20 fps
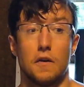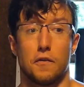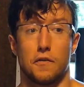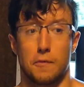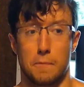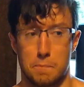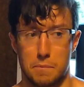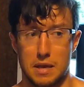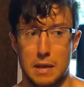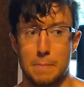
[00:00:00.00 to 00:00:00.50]

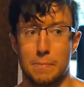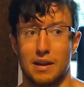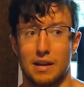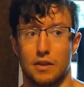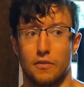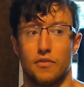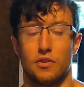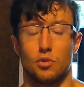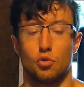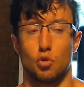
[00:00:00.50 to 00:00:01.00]
for me,
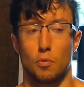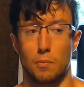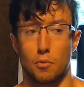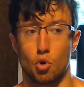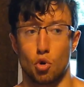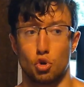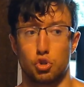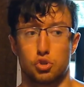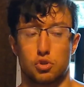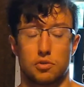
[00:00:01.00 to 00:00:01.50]
benefit the
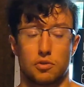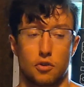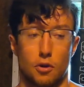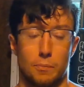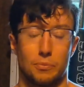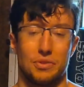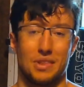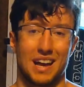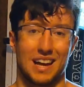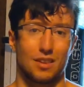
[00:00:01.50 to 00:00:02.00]
most
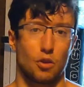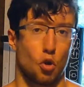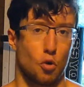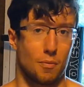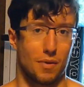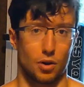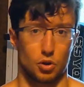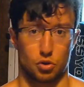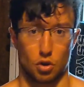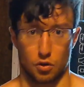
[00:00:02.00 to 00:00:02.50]
from that
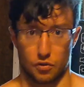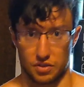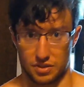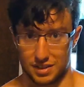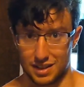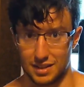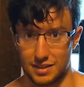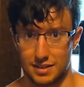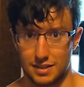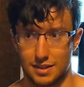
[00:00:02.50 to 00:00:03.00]
amount of
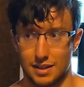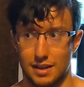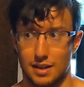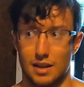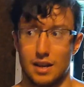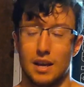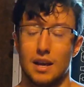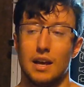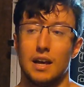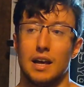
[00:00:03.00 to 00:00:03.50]

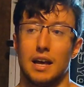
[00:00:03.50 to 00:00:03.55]
intensity